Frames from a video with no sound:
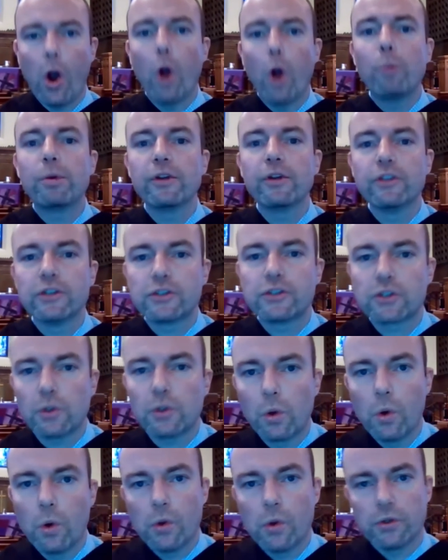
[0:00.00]
Open the
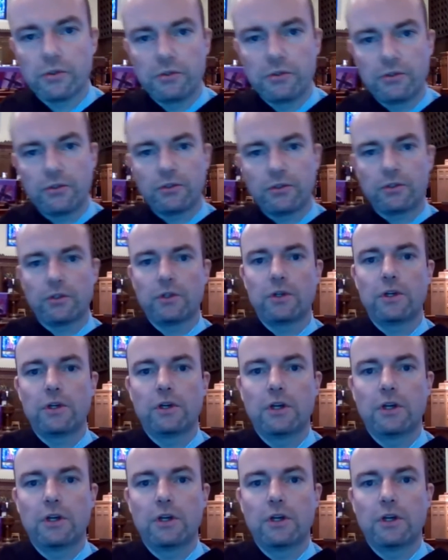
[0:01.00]
schools